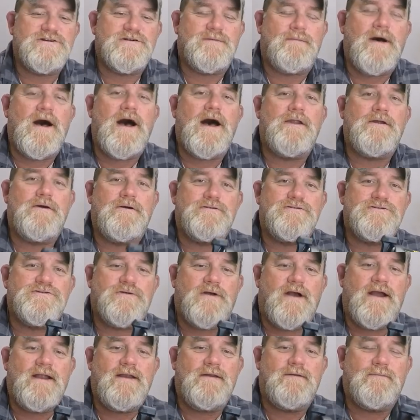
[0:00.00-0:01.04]
Shimano
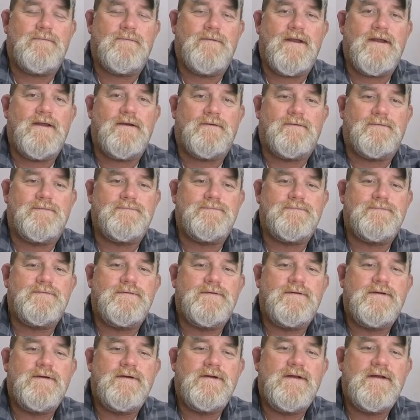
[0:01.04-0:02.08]
Triton reel.
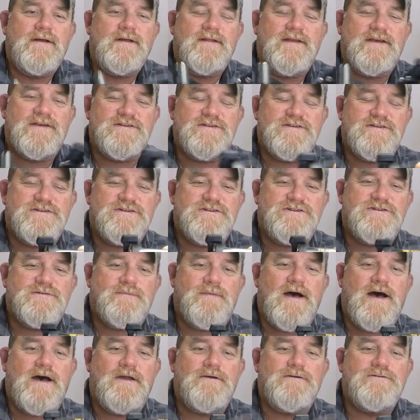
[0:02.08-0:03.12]
This is
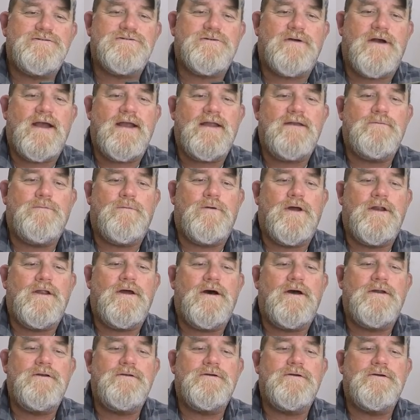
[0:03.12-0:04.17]
Shimano Triton
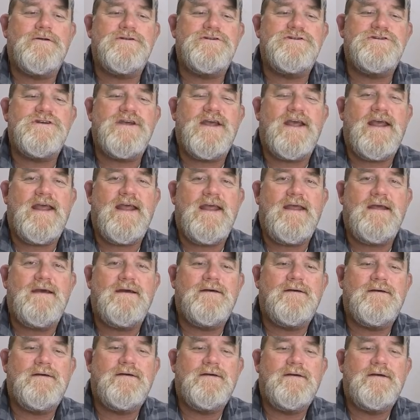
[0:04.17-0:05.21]
100G.
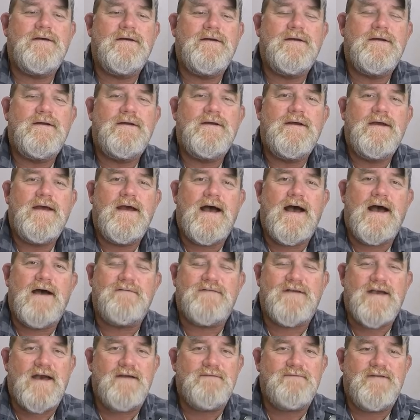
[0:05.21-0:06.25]

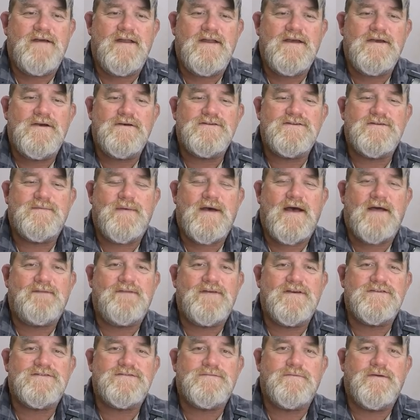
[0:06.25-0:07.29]
I've got videos about
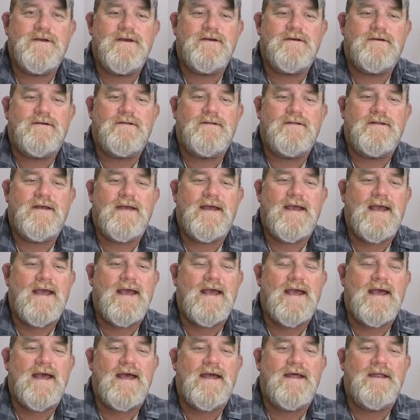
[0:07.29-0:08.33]
this reel
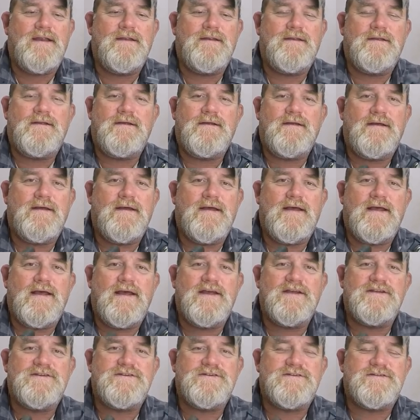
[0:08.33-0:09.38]
and
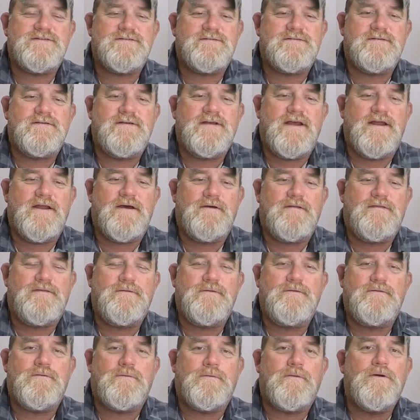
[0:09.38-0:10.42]
it's you know
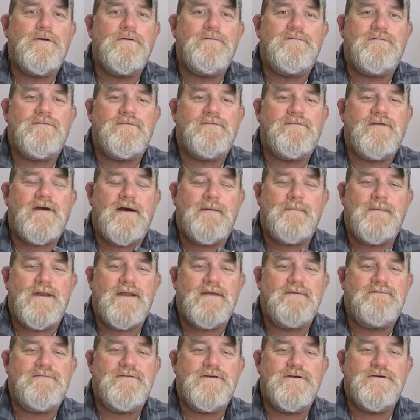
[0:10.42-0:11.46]
through the roof of how
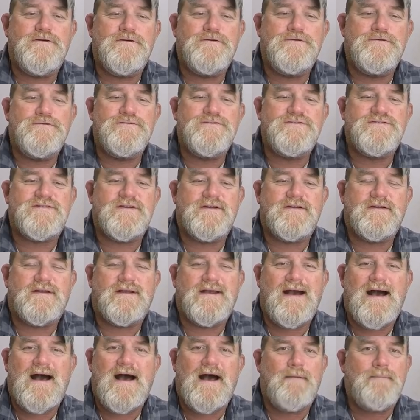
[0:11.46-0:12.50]
many views and
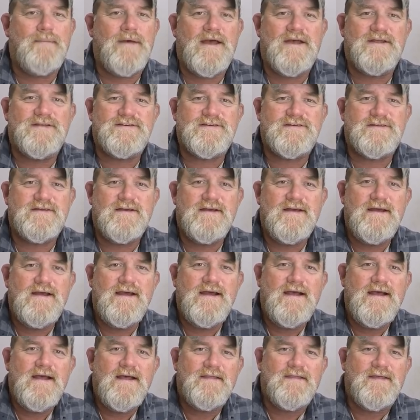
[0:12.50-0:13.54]
comments
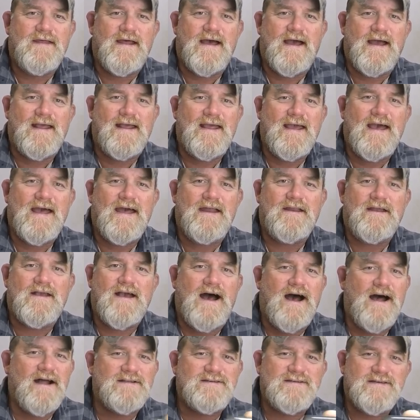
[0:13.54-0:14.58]
that I get
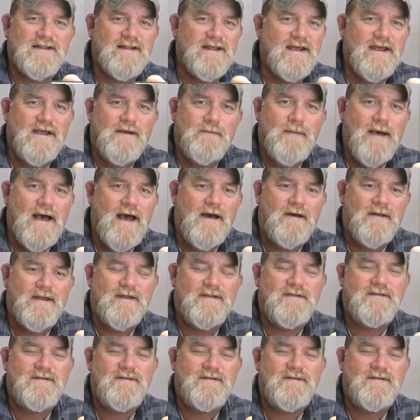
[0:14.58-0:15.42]
constantly about